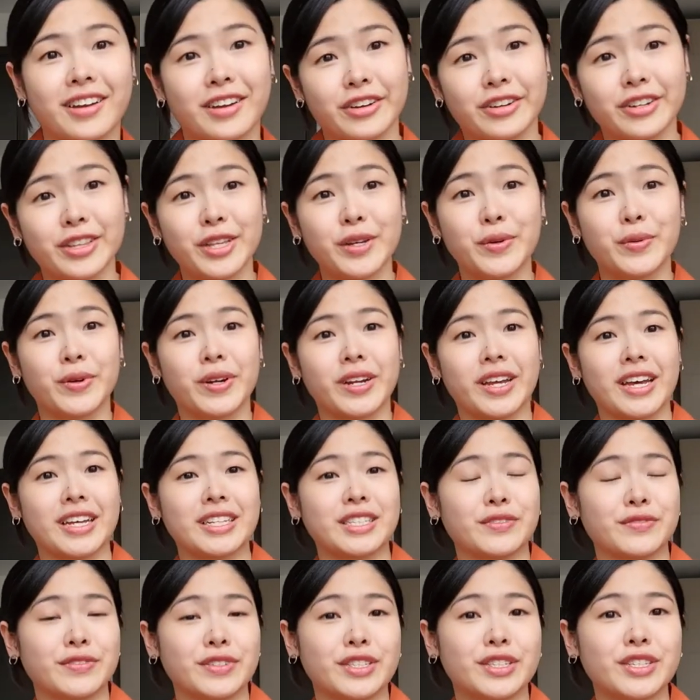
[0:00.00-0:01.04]
I currently work
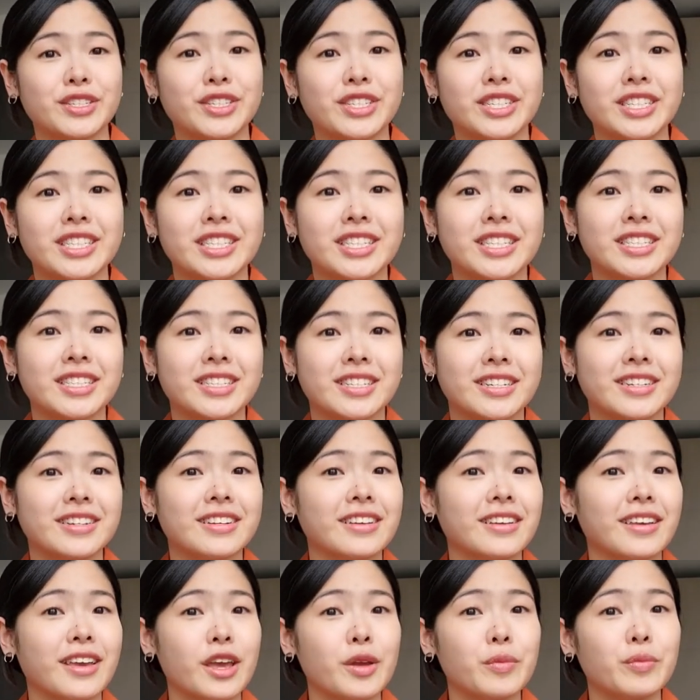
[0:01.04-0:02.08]
as a research
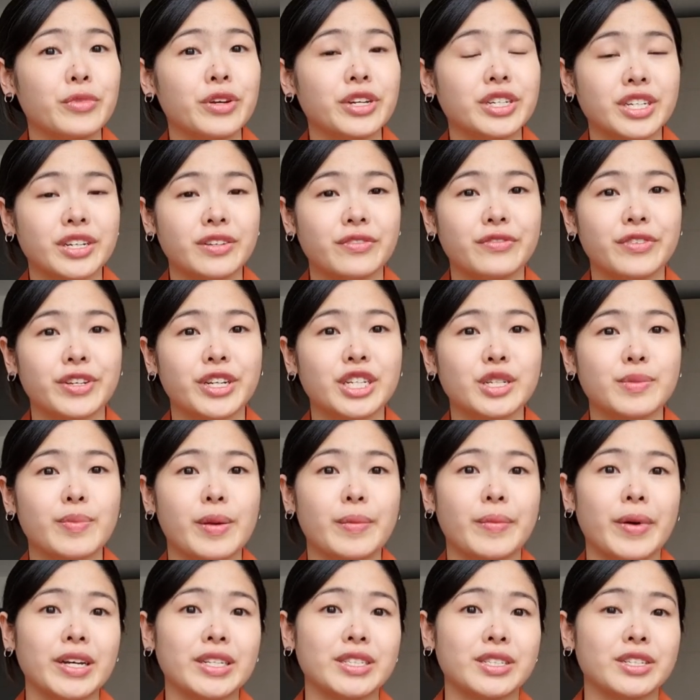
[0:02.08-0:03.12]
assistant in Cambridge and finished
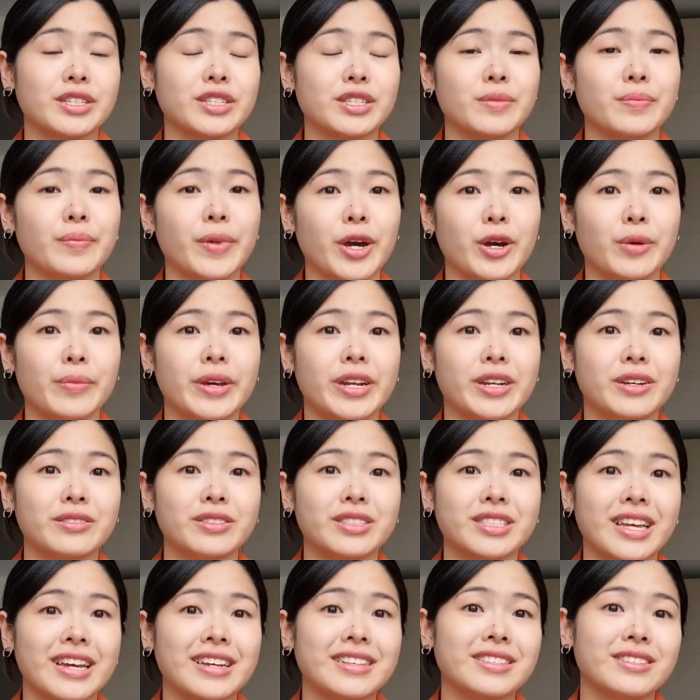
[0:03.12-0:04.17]
my master's in
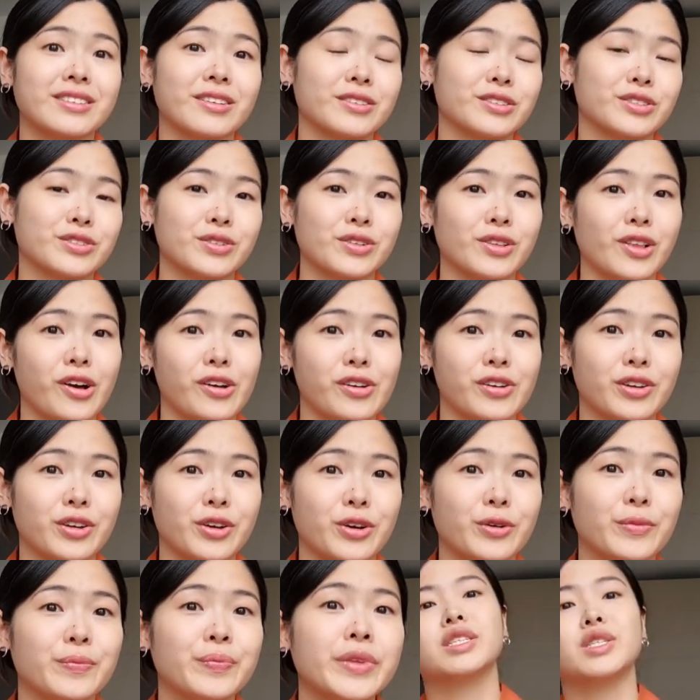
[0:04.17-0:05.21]
biomedical science not too long
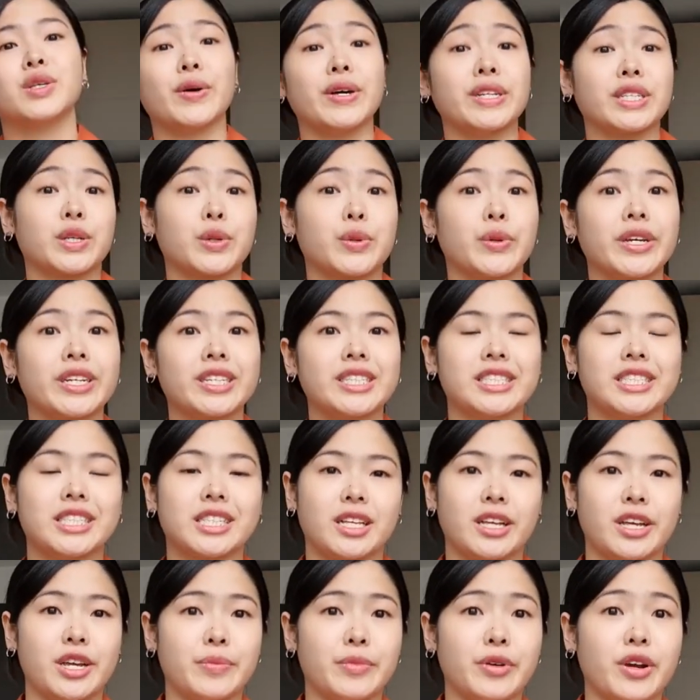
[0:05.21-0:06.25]
ago. So as a quick
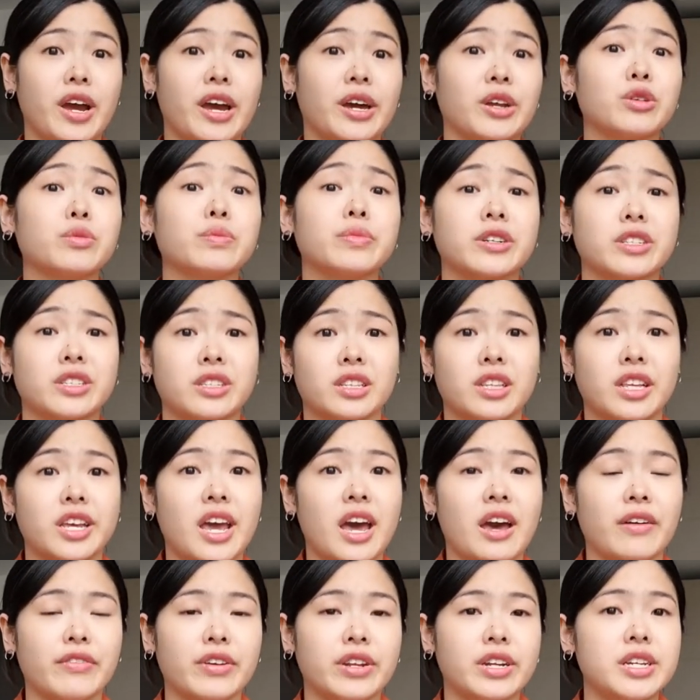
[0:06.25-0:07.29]
disclaimer, I don't personally
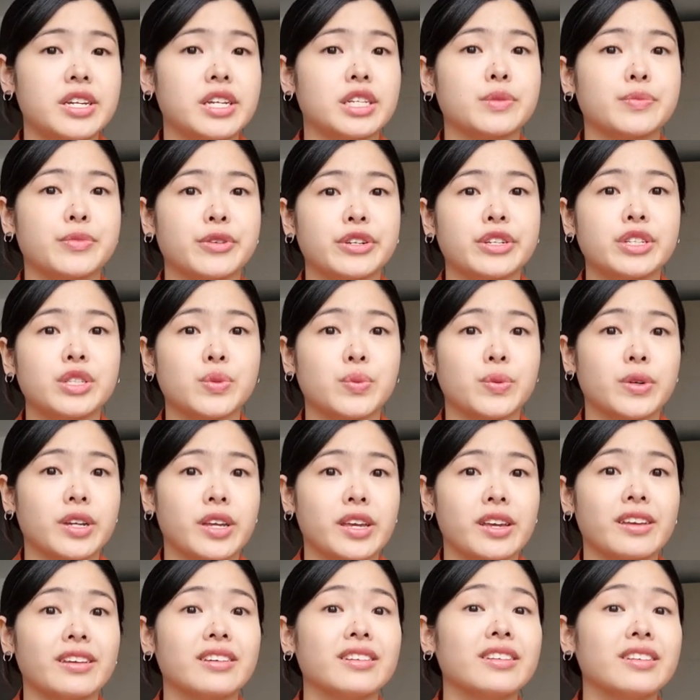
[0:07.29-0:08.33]
have any experience
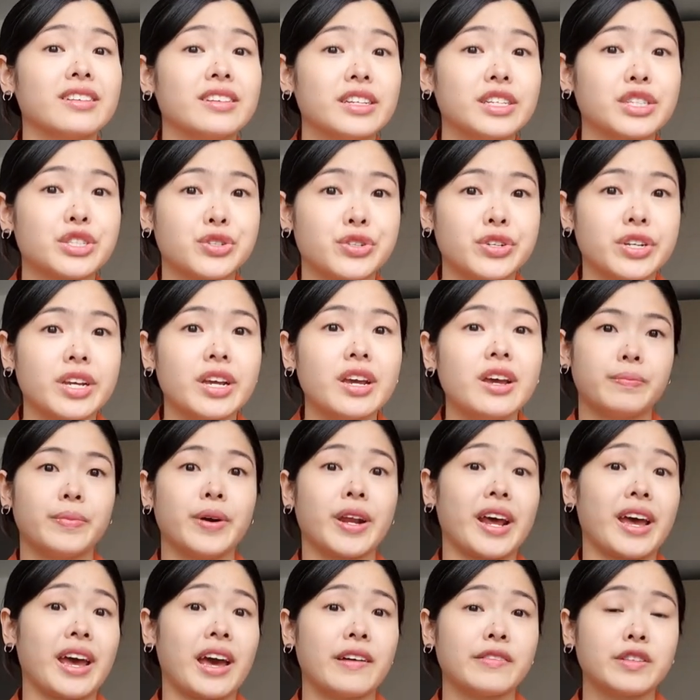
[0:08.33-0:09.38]
working in industry,
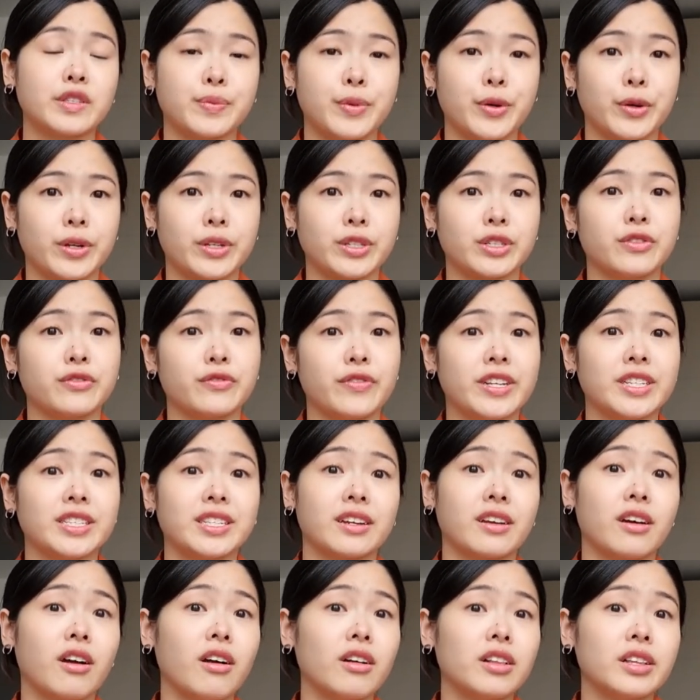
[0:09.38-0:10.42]
but I have spoken to
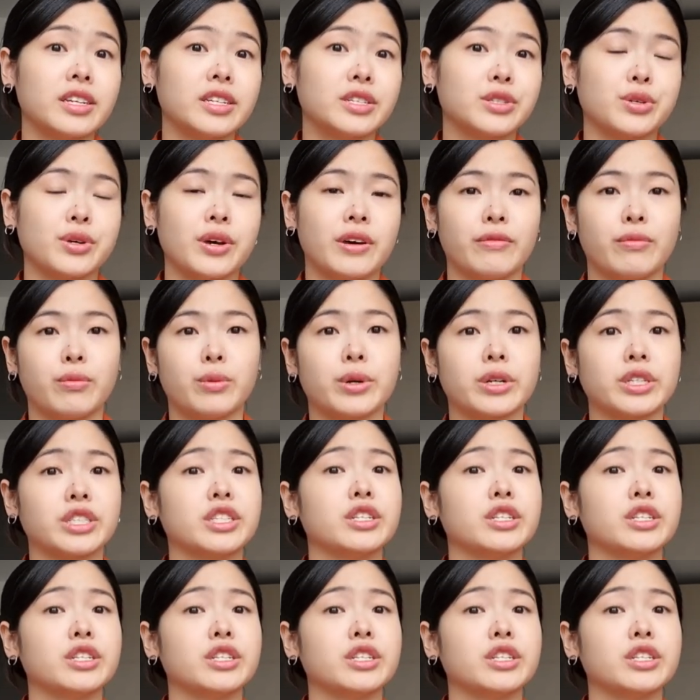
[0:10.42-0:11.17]
friends and colleagues who have worked